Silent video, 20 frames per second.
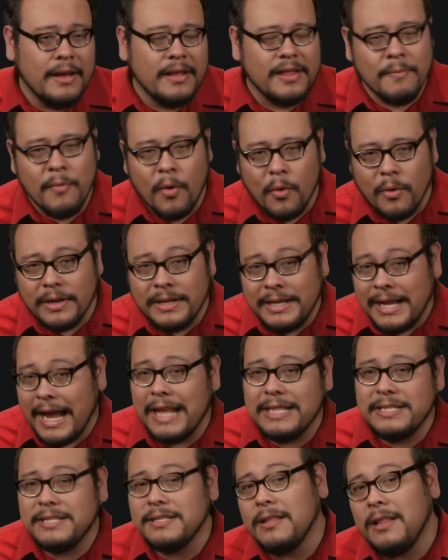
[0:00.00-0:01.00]
The more
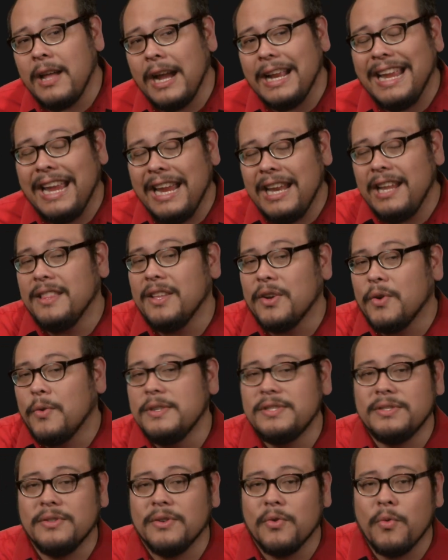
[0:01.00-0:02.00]
intense the light hitting the
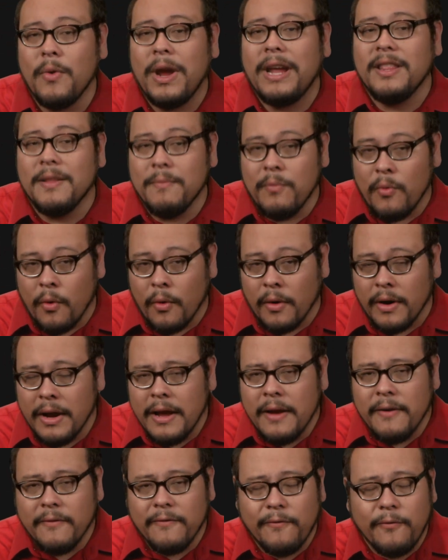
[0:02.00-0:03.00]
crystal grain, the more
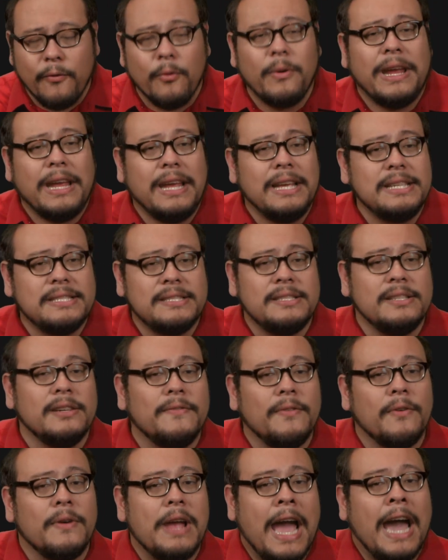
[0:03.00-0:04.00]
free
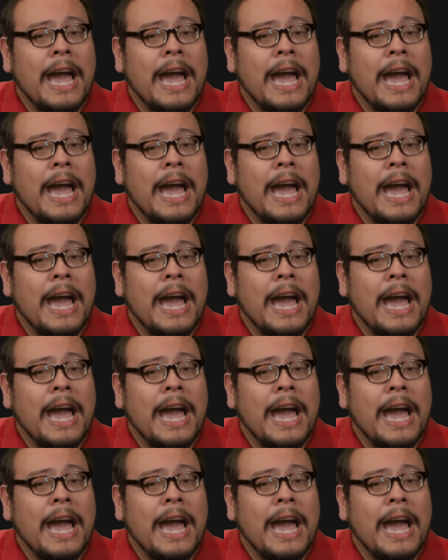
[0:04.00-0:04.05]
silver